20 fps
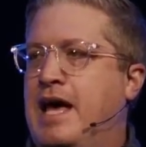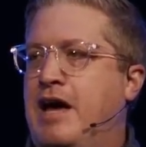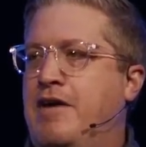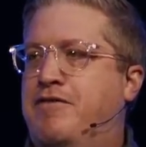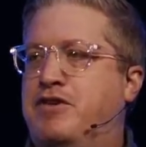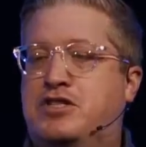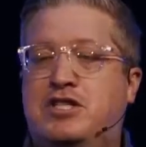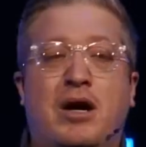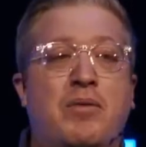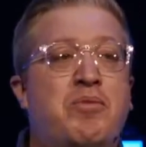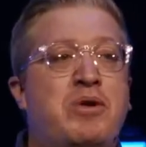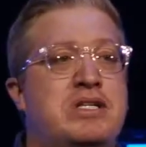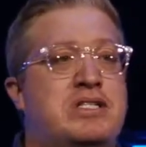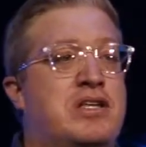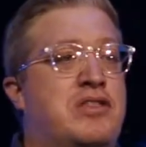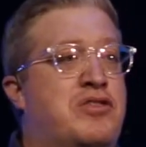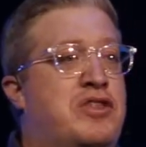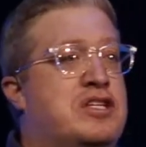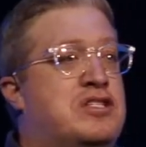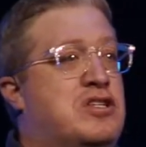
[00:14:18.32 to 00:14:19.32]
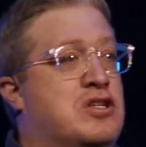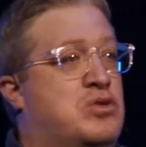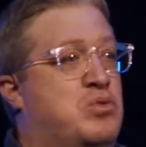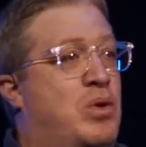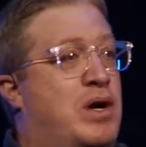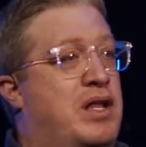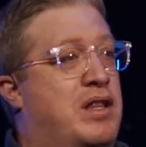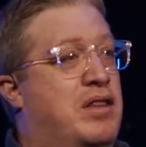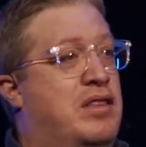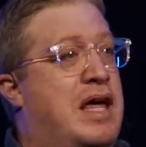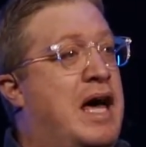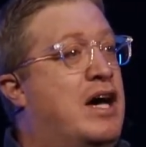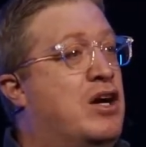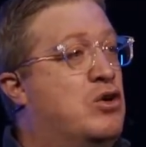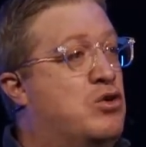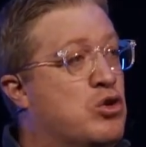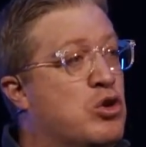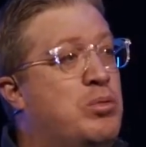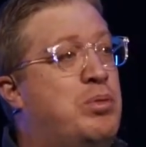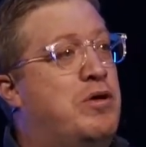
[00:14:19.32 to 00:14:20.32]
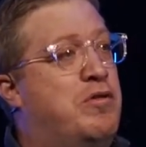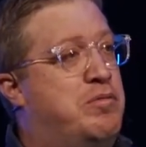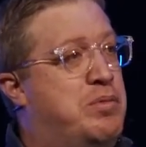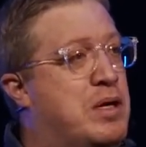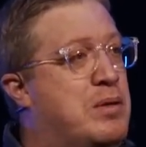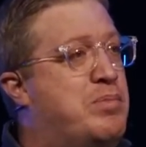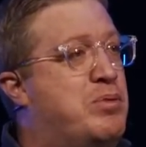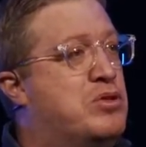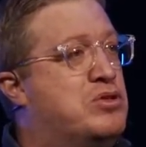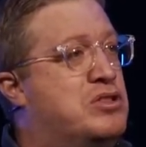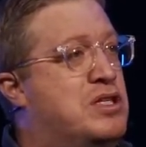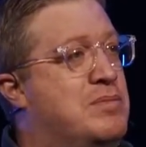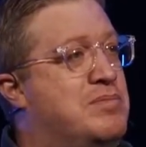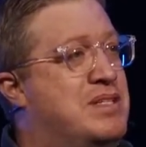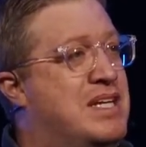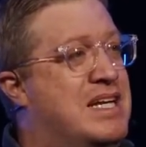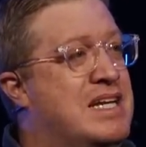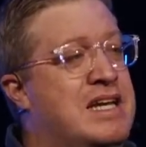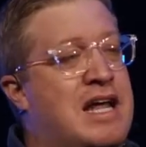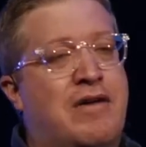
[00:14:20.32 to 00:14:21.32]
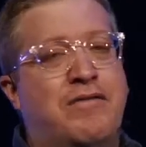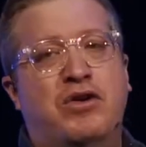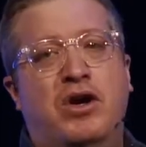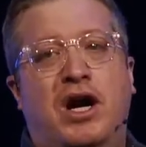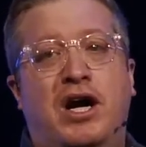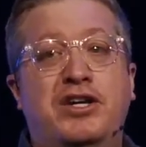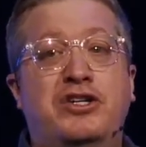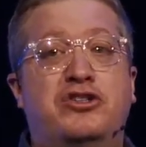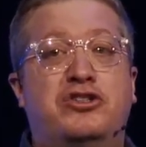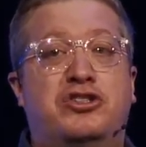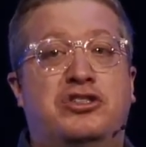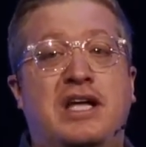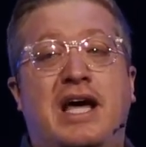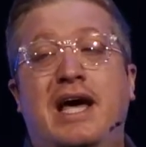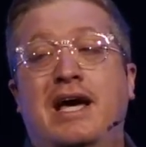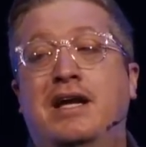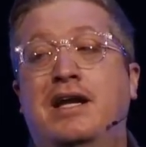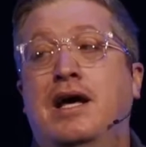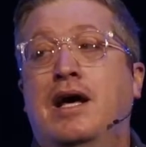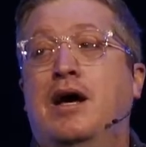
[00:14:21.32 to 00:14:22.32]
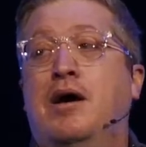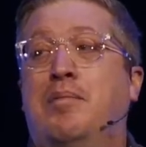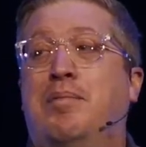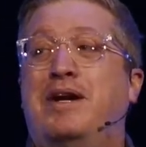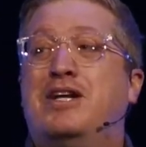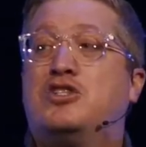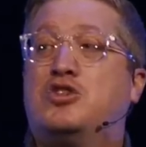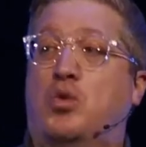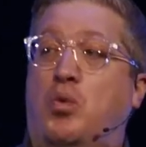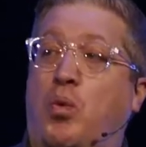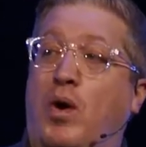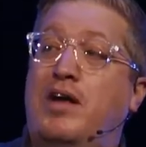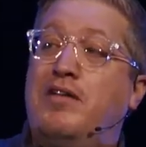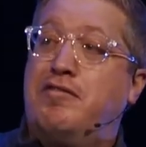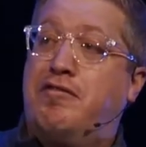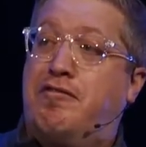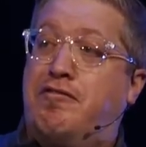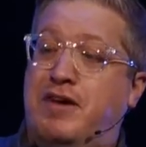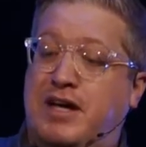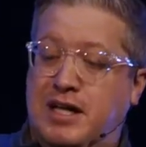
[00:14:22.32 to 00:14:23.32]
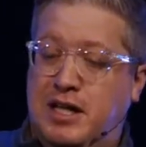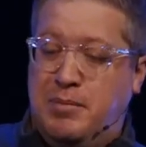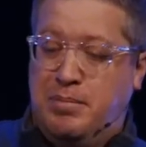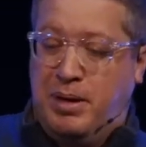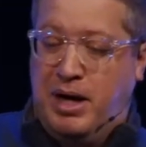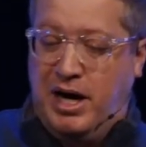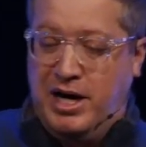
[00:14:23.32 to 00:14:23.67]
And for some reason, this is what that group of people seem to never understand, but it's what Philip